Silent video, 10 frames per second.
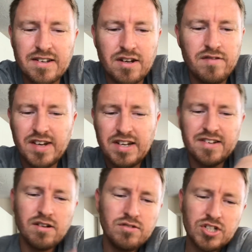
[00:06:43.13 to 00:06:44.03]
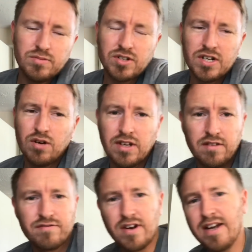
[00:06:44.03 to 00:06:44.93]
So if there's any stone chips on it, I'll get
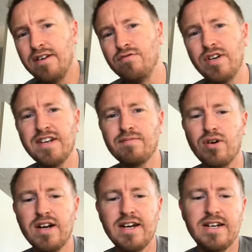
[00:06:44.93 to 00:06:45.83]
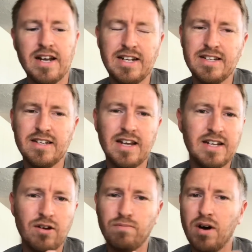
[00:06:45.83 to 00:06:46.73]
the front end resprayed.
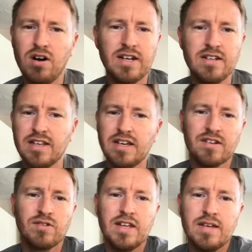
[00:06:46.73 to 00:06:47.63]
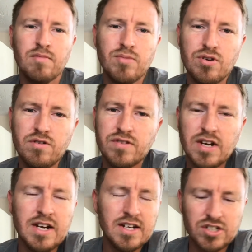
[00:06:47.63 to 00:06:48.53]
Any little parking dings, I'll get them removed.
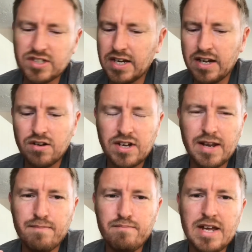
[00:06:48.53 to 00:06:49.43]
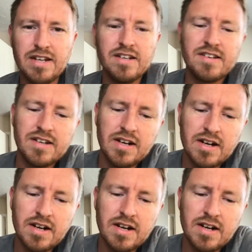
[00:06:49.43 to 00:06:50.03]
Just get it looking mint.